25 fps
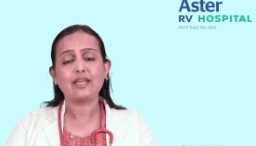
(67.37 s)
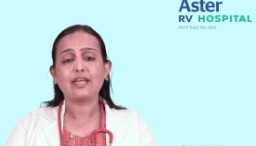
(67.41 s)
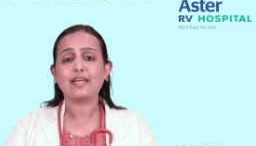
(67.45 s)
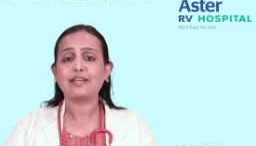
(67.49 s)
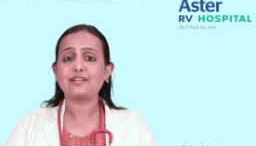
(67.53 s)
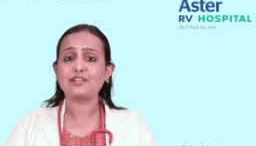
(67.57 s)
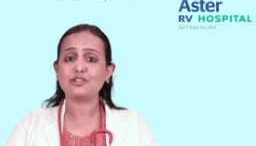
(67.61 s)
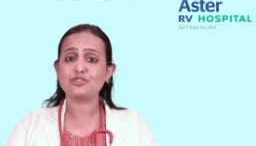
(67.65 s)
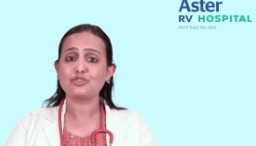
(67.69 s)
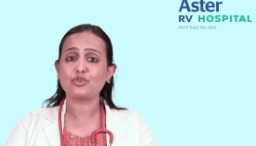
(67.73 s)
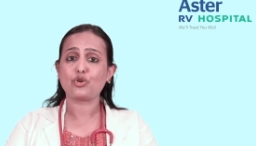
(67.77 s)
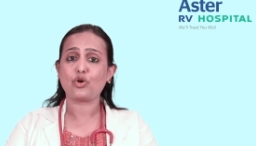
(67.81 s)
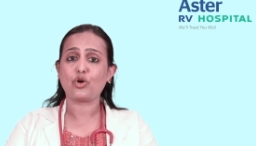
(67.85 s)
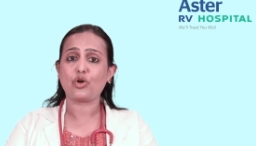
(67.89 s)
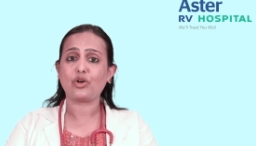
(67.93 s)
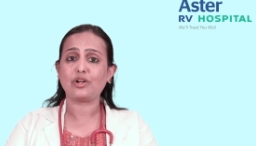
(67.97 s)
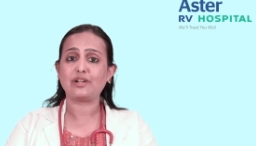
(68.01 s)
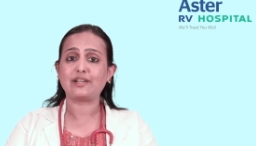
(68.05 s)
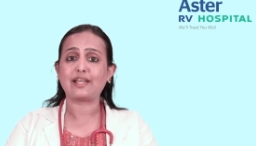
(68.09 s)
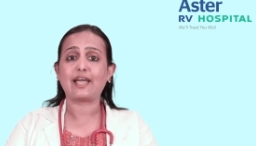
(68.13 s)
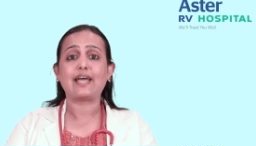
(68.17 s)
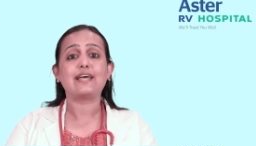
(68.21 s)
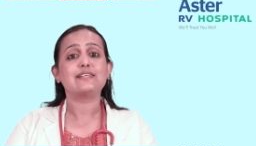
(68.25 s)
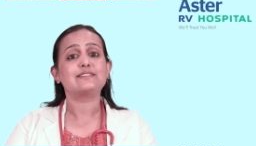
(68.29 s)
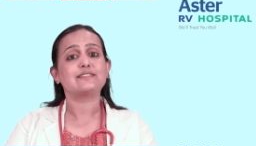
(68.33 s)
it is
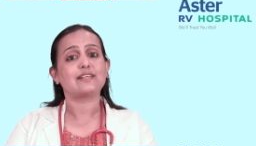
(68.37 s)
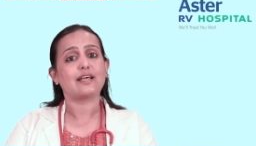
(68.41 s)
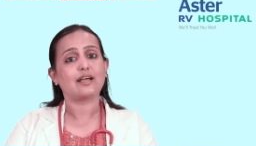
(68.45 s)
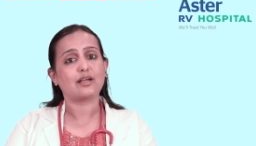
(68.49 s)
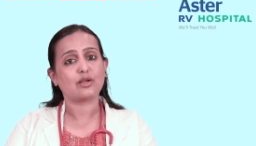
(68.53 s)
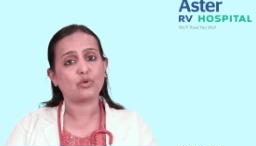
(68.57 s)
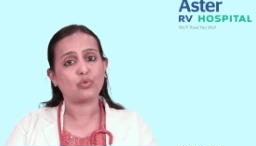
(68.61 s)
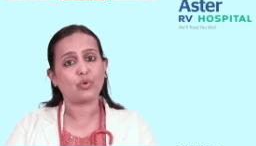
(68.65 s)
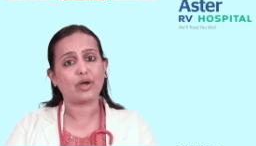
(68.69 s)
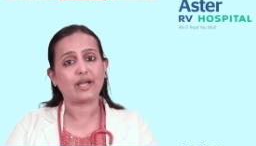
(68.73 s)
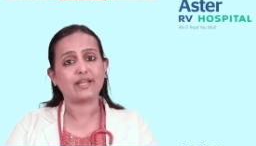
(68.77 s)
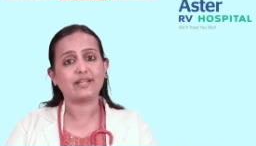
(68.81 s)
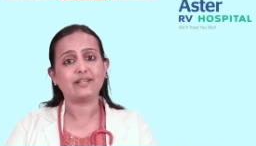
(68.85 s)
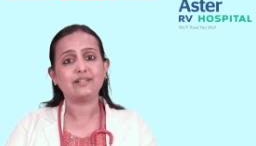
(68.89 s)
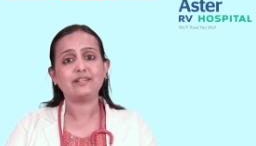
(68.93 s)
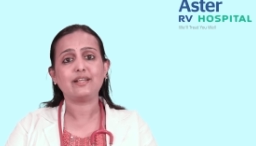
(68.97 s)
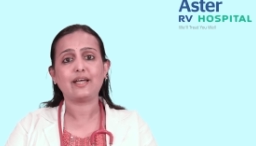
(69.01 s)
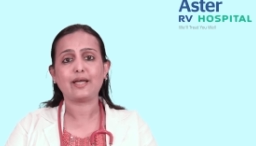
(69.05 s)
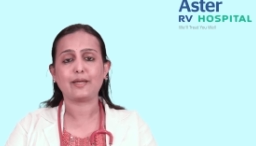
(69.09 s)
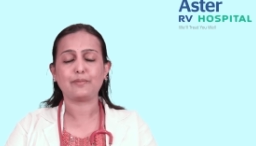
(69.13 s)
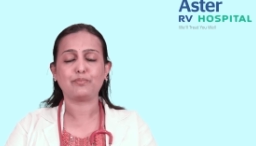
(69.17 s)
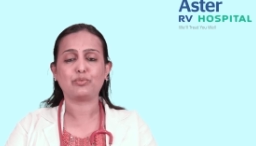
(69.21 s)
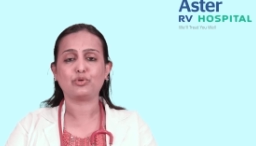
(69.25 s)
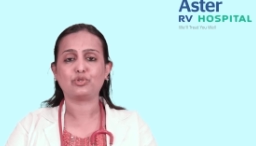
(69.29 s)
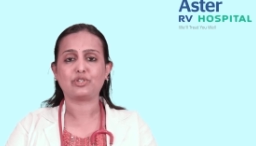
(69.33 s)
called as acquired
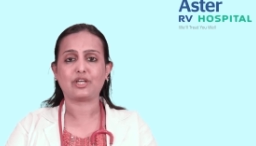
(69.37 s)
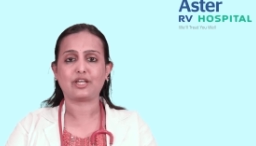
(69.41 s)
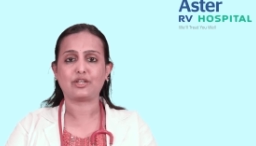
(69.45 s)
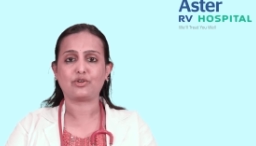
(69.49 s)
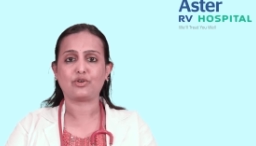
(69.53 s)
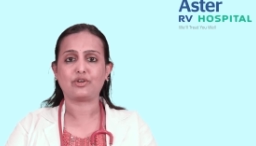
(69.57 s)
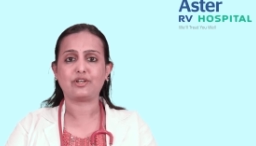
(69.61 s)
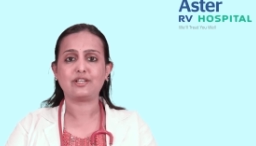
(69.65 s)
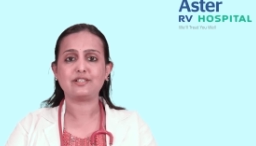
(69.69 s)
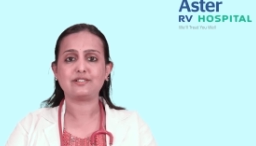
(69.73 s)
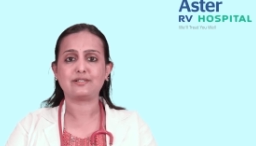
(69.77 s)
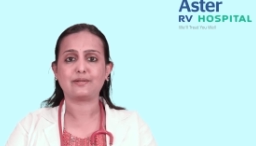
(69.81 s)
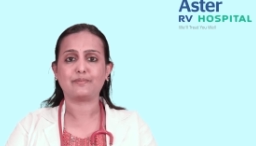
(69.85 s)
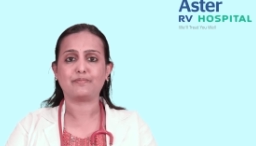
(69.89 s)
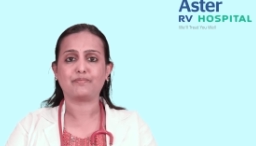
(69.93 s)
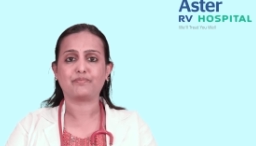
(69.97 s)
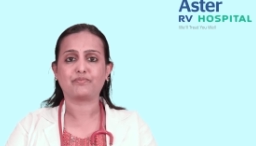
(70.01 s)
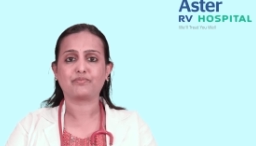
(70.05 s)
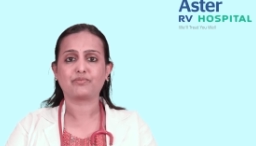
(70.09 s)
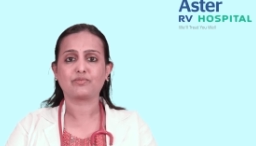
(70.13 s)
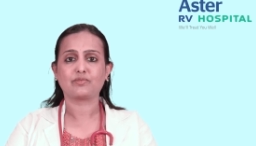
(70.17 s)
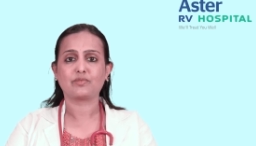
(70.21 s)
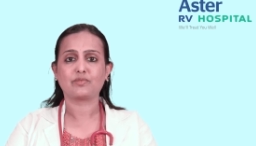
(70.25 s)
hypothyroidism.